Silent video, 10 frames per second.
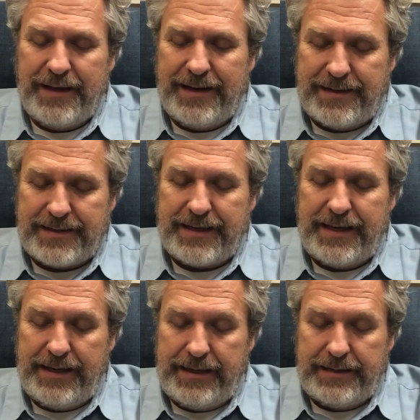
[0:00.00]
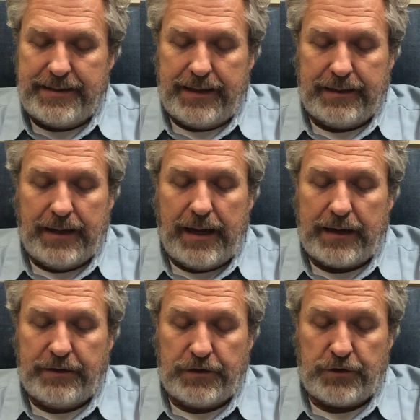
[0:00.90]
It is a key to
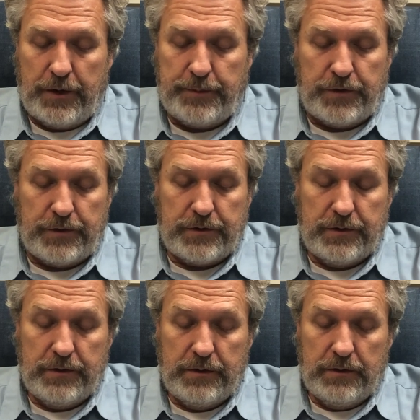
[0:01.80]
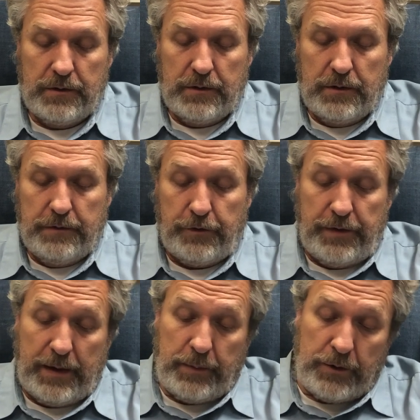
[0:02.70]
unlock the scriptures, for
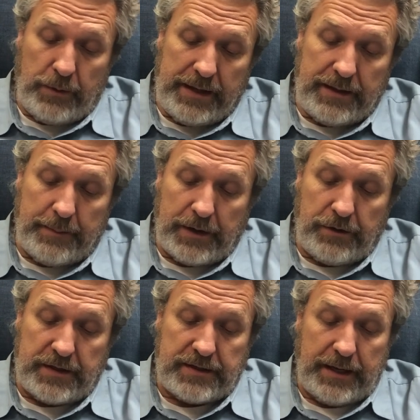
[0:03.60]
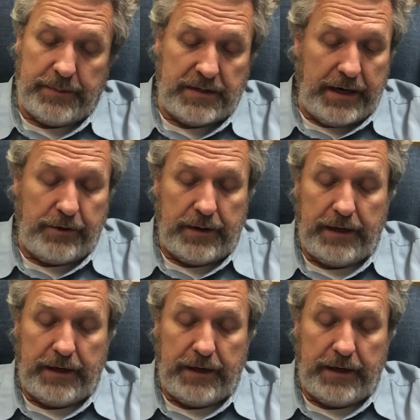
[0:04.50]
then we read them under the same sacred